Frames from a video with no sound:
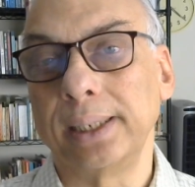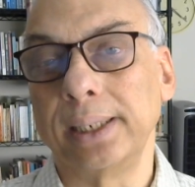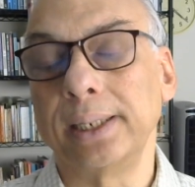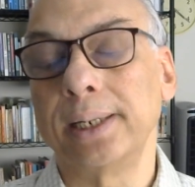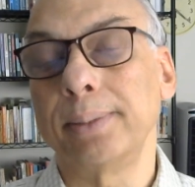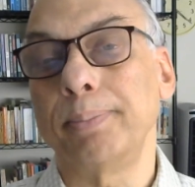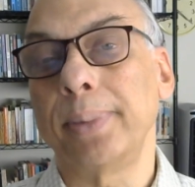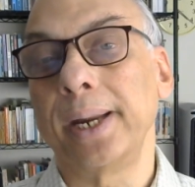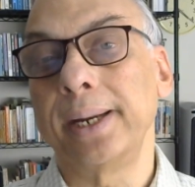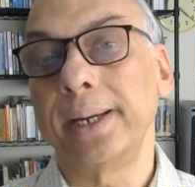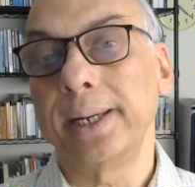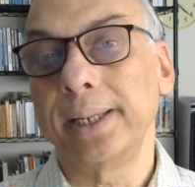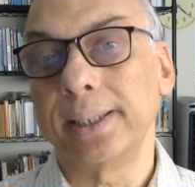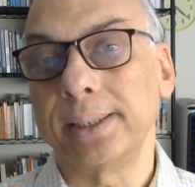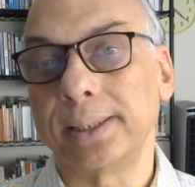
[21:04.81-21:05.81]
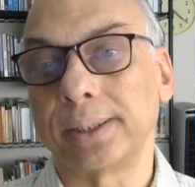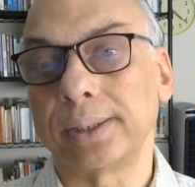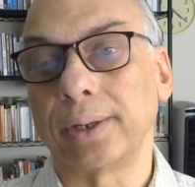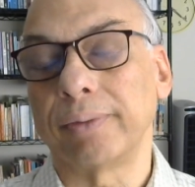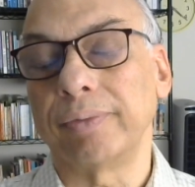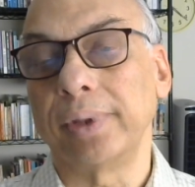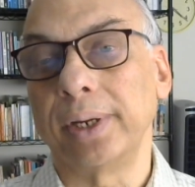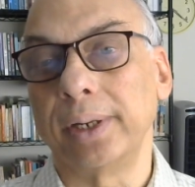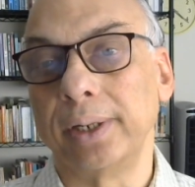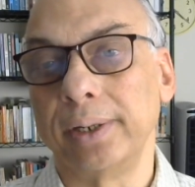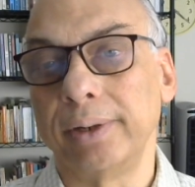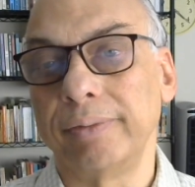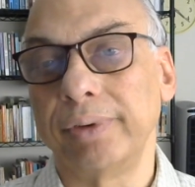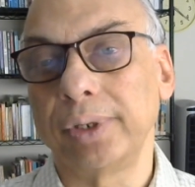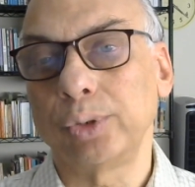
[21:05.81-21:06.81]
independence of the
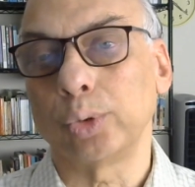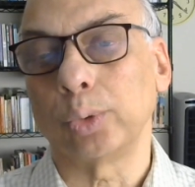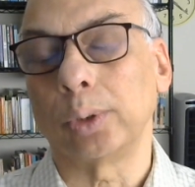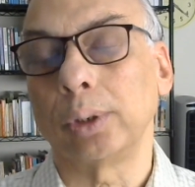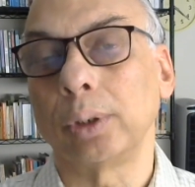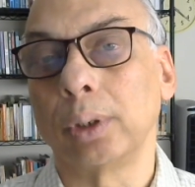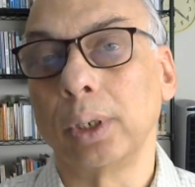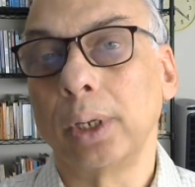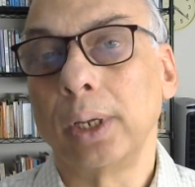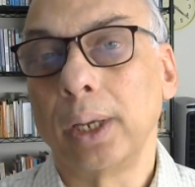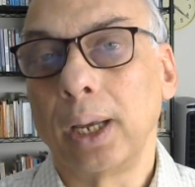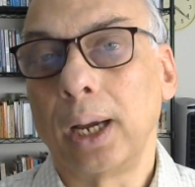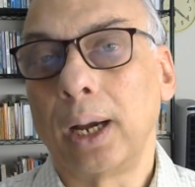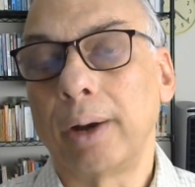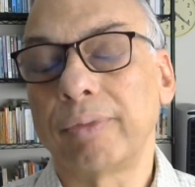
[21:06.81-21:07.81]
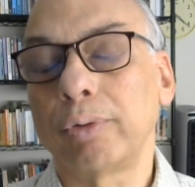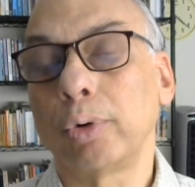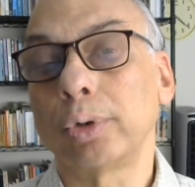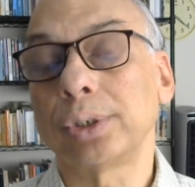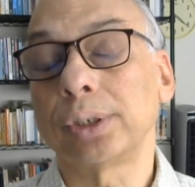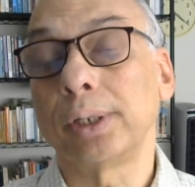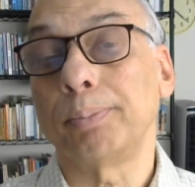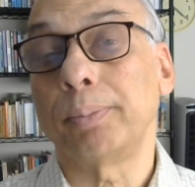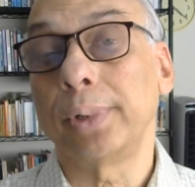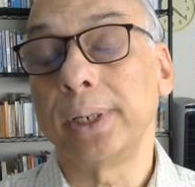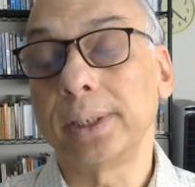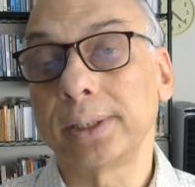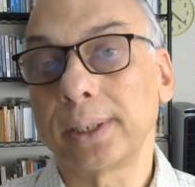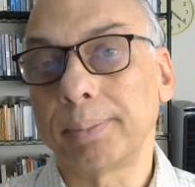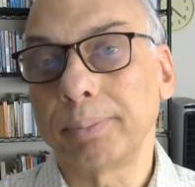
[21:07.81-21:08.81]
individual, of course, it
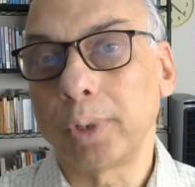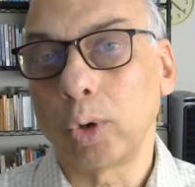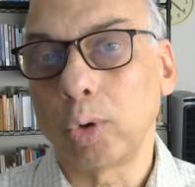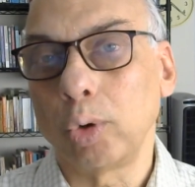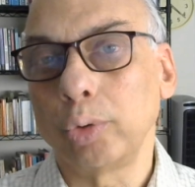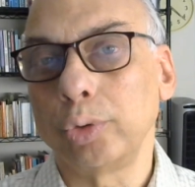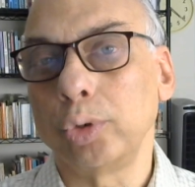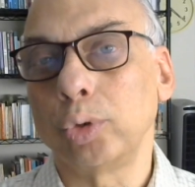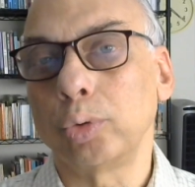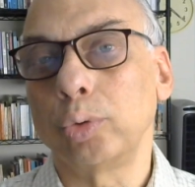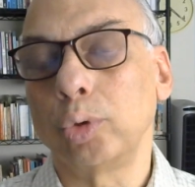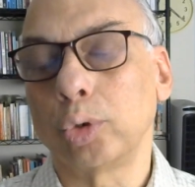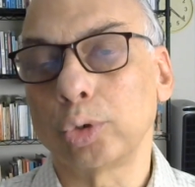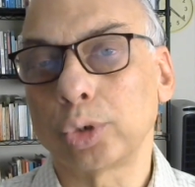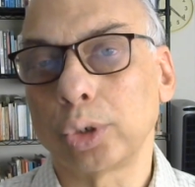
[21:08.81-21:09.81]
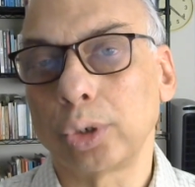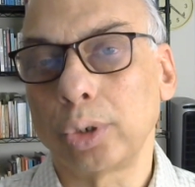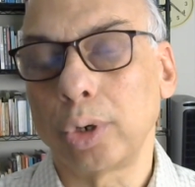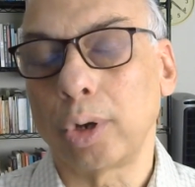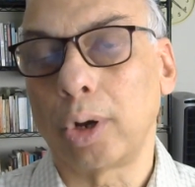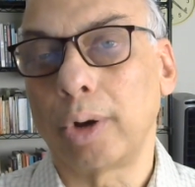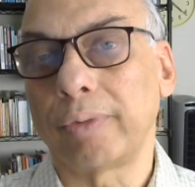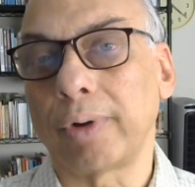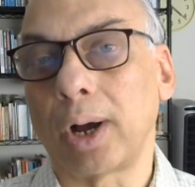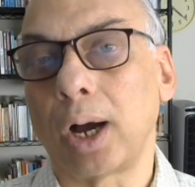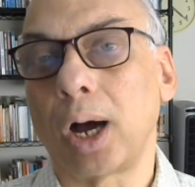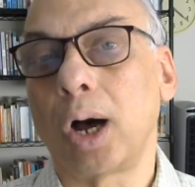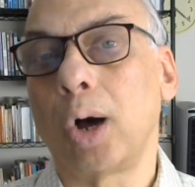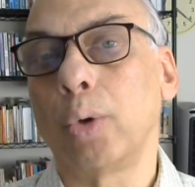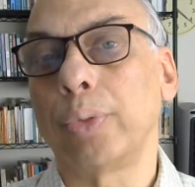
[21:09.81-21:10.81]
brings up the whole notion of
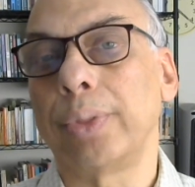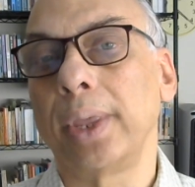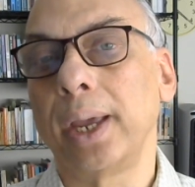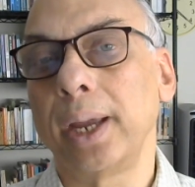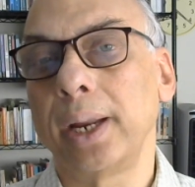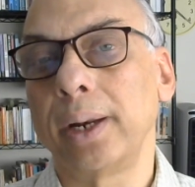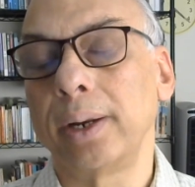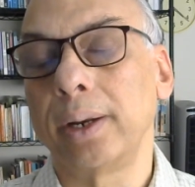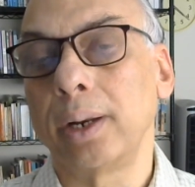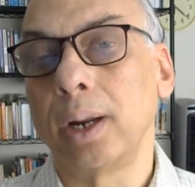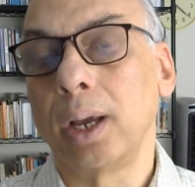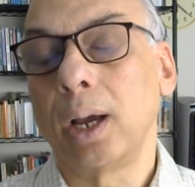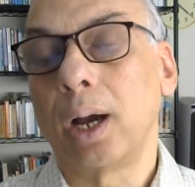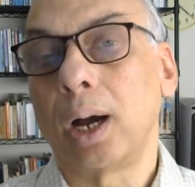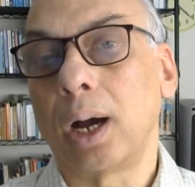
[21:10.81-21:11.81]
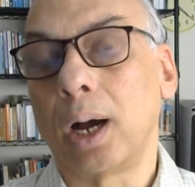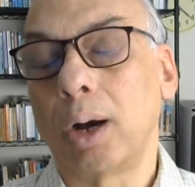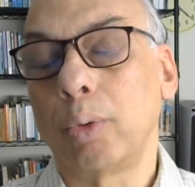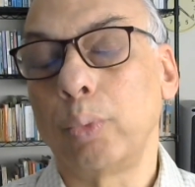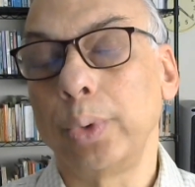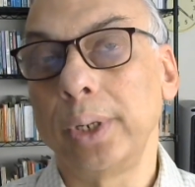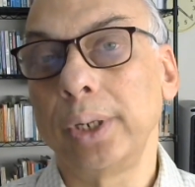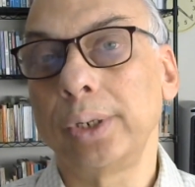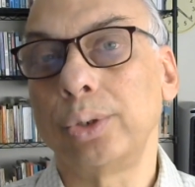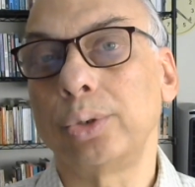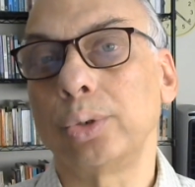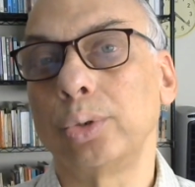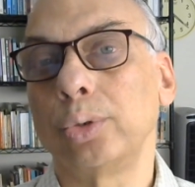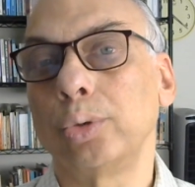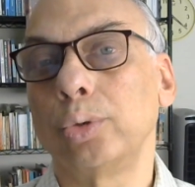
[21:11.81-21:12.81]
how then are we
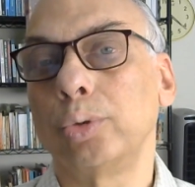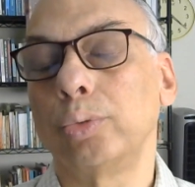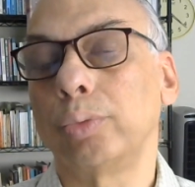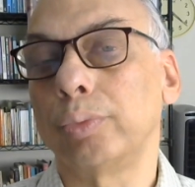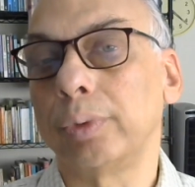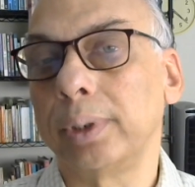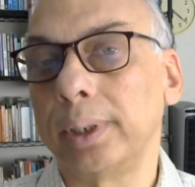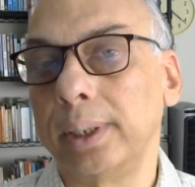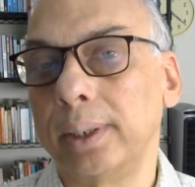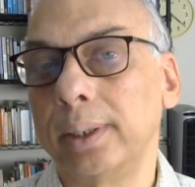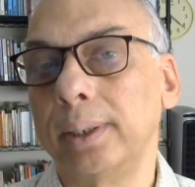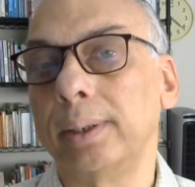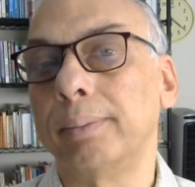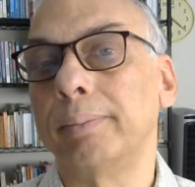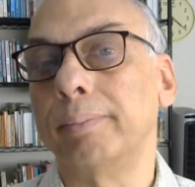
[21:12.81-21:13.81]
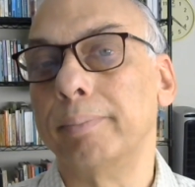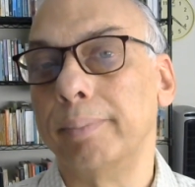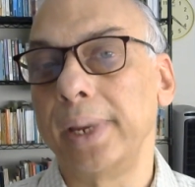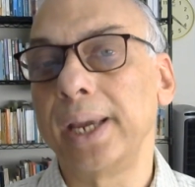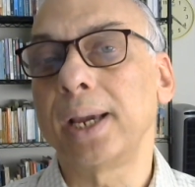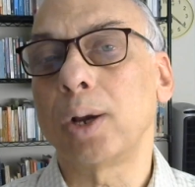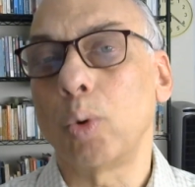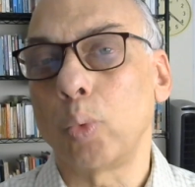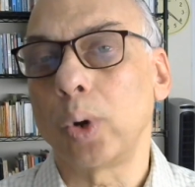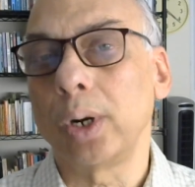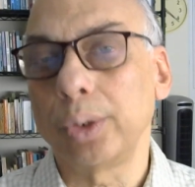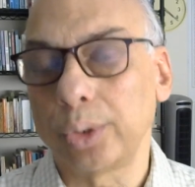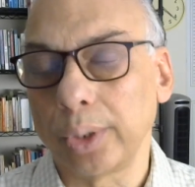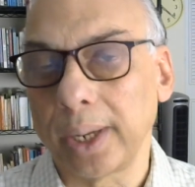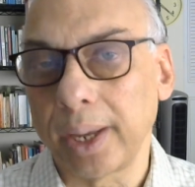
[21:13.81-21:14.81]
to make a
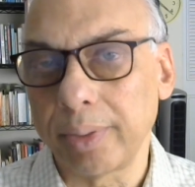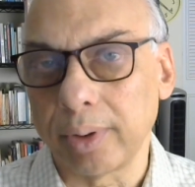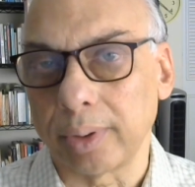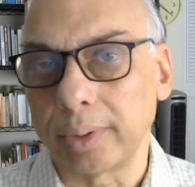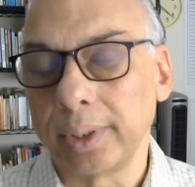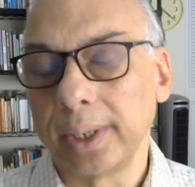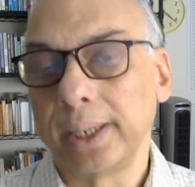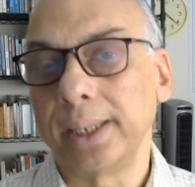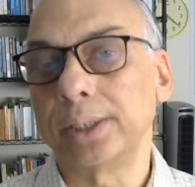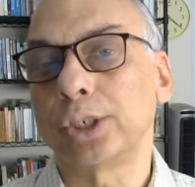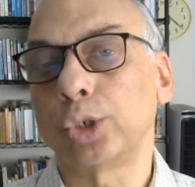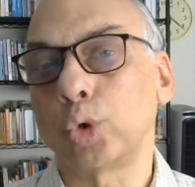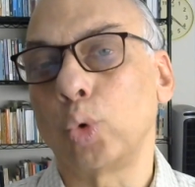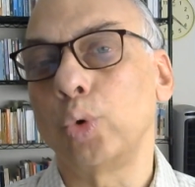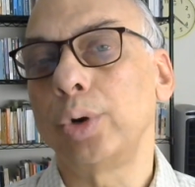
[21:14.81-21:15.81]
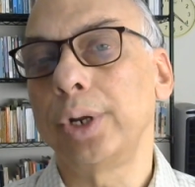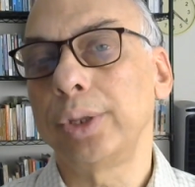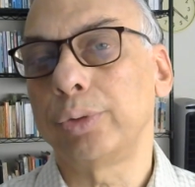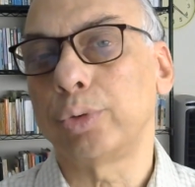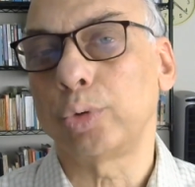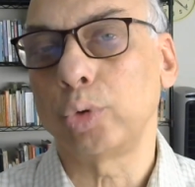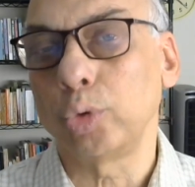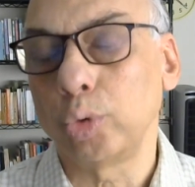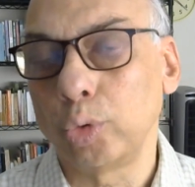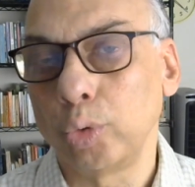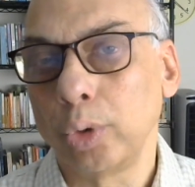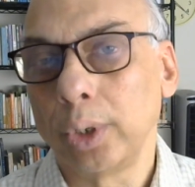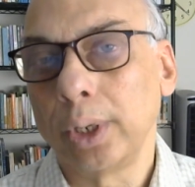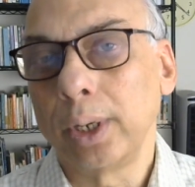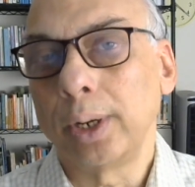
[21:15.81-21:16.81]
world together? Is it only
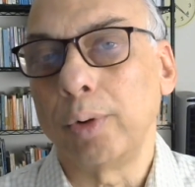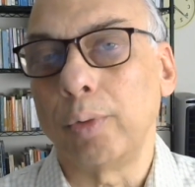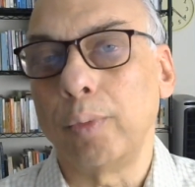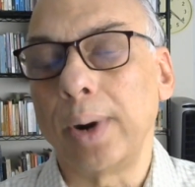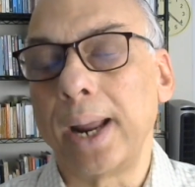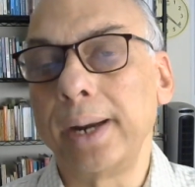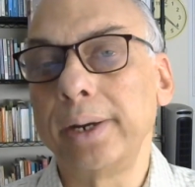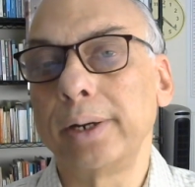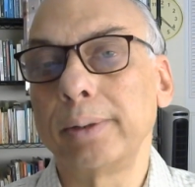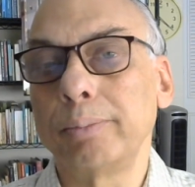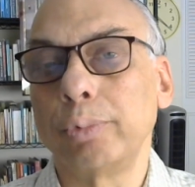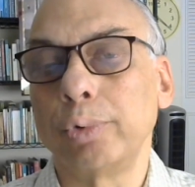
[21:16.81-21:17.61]
through random